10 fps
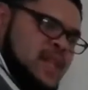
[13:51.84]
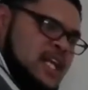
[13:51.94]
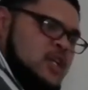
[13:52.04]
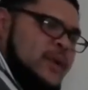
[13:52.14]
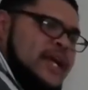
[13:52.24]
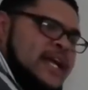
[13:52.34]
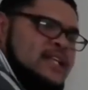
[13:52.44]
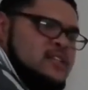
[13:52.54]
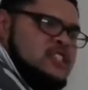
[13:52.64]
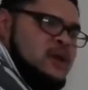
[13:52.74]
so we can
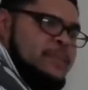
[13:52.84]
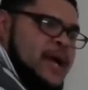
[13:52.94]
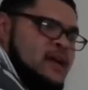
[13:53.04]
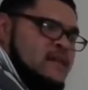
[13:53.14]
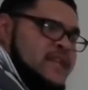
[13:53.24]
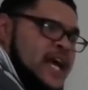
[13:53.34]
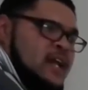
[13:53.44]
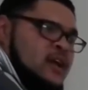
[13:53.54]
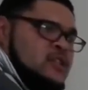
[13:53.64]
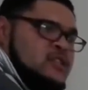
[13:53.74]
either start paying off
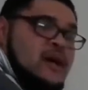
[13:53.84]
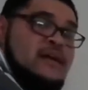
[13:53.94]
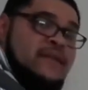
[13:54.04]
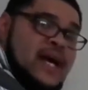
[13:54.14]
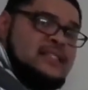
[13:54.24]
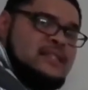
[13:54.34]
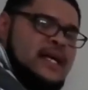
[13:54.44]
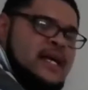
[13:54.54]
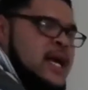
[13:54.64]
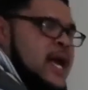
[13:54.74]
debt or start investing
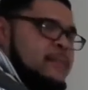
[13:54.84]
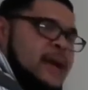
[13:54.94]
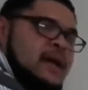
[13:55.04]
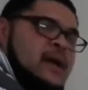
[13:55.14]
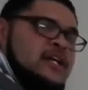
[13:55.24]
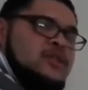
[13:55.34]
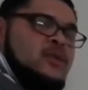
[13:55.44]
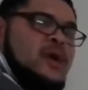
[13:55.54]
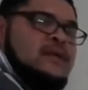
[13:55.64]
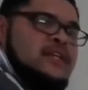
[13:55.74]
it and make money
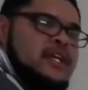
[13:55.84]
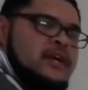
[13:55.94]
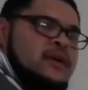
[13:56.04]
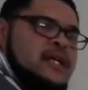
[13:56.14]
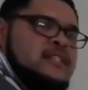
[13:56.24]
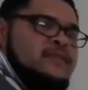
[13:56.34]
throughout the year,